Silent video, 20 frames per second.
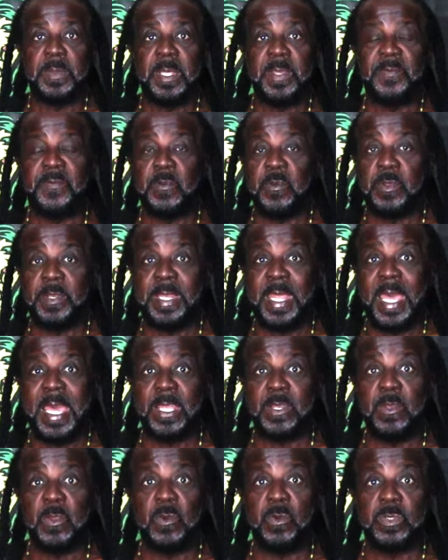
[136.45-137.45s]
if you're
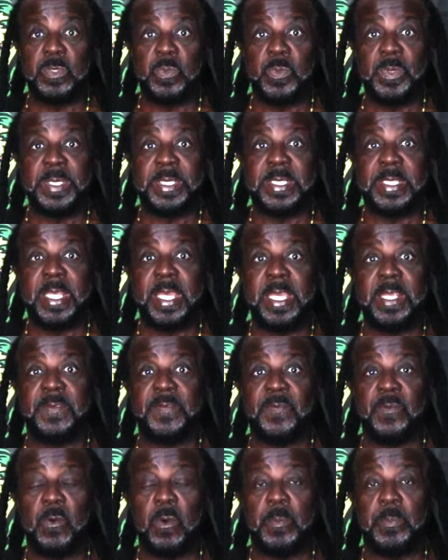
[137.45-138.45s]
diagnosed with stage
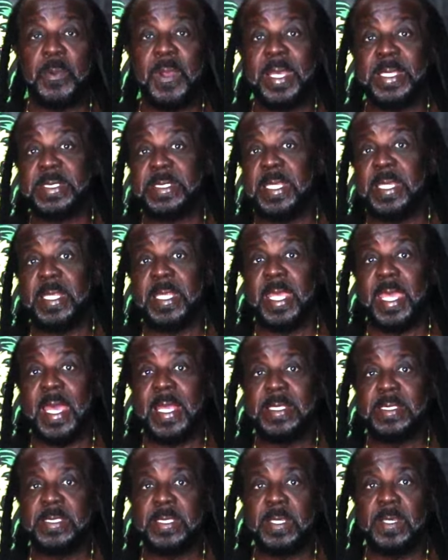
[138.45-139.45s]
4 prostate
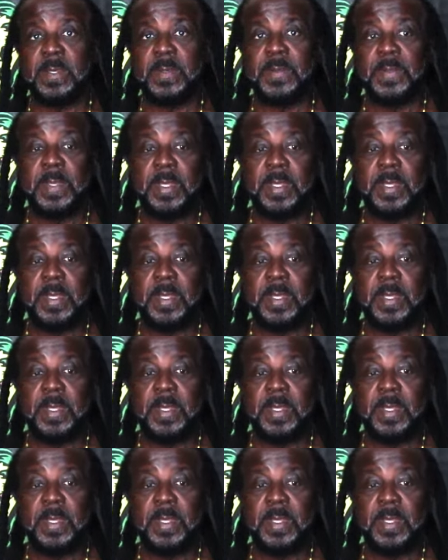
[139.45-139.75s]
cancer,